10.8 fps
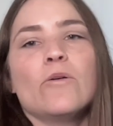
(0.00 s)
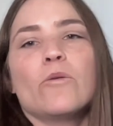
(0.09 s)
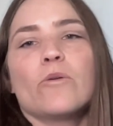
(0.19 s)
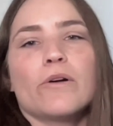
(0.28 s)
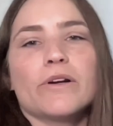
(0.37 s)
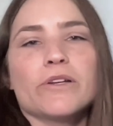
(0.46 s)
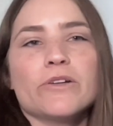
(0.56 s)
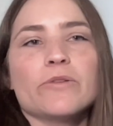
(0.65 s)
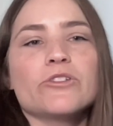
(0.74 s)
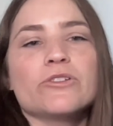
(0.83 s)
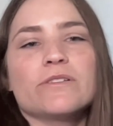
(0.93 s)
or
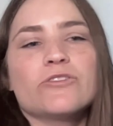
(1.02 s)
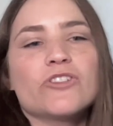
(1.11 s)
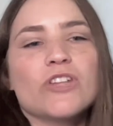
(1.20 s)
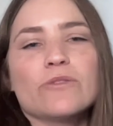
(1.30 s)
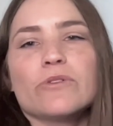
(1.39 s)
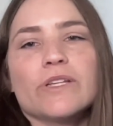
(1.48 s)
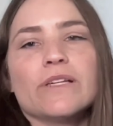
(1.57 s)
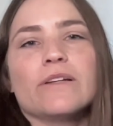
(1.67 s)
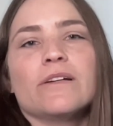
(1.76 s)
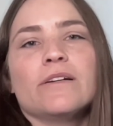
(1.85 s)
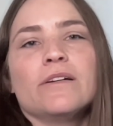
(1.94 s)
just generally